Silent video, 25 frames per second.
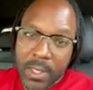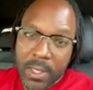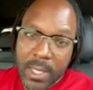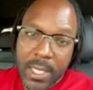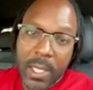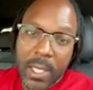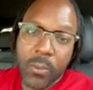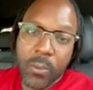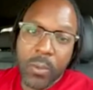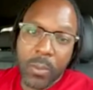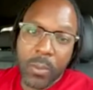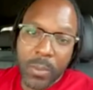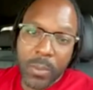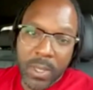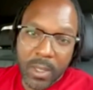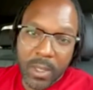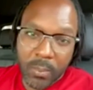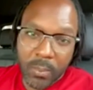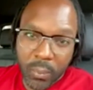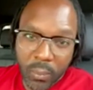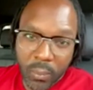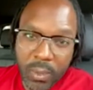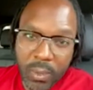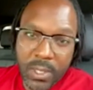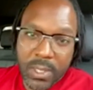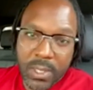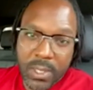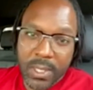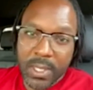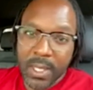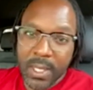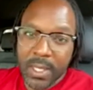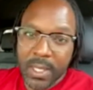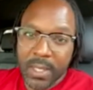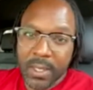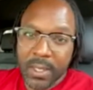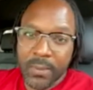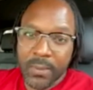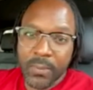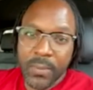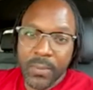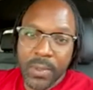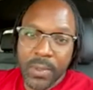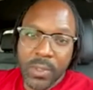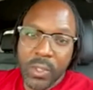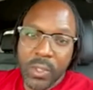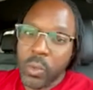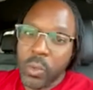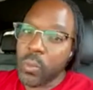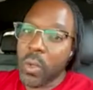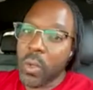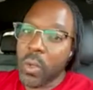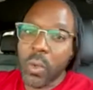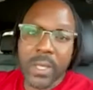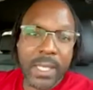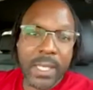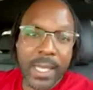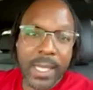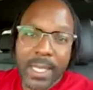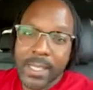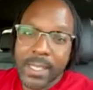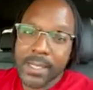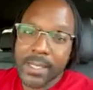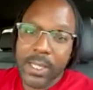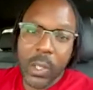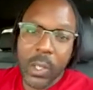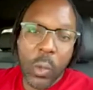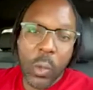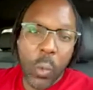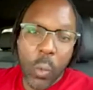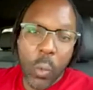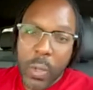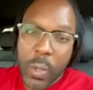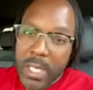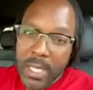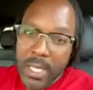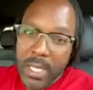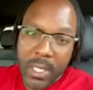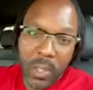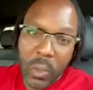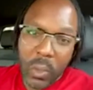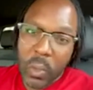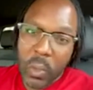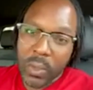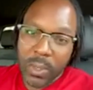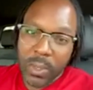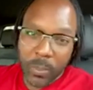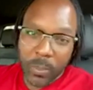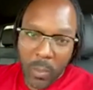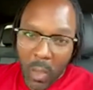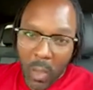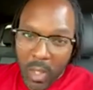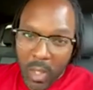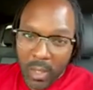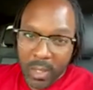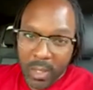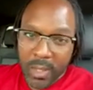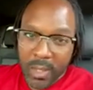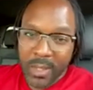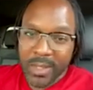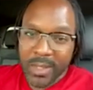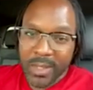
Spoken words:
it will be appreciated. You won't last a week on the market.